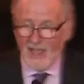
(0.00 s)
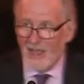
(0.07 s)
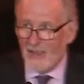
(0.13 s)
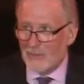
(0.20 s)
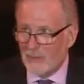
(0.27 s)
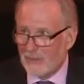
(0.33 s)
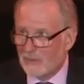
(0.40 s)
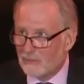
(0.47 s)

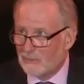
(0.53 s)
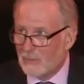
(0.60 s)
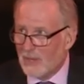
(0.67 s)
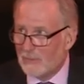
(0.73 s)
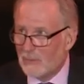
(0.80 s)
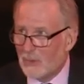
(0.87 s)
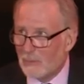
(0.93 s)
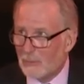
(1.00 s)
I think this
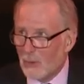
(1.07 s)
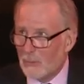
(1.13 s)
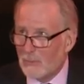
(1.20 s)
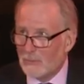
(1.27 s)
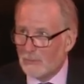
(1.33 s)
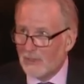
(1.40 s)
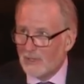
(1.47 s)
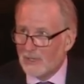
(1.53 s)
might be
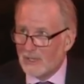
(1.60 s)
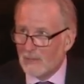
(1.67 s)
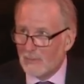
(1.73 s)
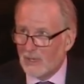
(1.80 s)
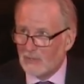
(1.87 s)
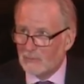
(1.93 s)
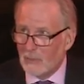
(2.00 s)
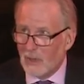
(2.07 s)
appropriate being in a
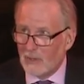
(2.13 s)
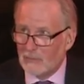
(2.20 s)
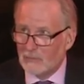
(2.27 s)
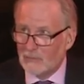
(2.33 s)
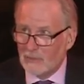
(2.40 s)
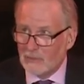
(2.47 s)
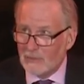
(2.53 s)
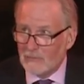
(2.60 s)
baseball
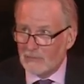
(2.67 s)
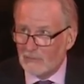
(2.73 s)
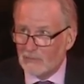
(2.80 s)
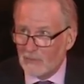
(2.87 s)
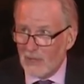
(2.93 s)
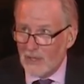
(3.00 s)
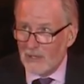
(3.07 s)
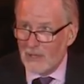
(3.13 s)

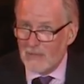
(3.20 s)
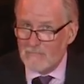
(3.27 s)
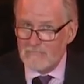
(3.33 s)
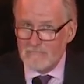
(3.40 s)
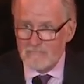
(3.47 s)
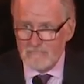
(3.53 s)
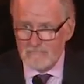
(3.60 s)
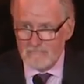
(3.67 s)
stadium.
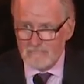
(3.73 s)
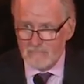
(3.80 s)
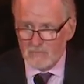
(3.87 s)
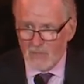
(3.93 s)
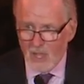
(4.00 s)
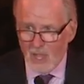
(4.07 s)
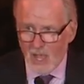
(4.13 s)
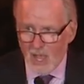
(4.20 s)

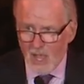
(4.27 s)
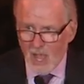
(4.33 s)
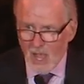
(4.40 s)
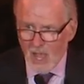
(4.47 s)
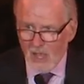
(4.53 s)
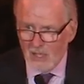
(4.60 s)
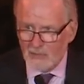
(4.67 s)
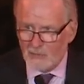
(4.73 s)
Hey,
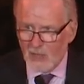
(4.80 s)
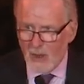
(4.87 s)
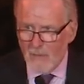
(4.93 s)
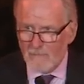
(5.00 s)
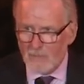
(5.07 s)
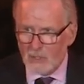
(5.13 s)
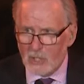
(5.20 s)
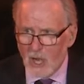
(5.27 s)
hey, let's
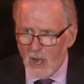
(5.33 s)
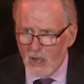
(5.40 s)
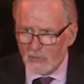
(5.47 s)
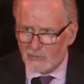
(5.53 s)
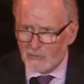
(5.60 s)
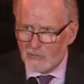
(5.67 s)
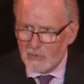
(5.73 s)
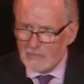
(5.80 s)
hear it for
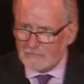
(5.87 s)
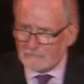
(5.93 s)
Gerst.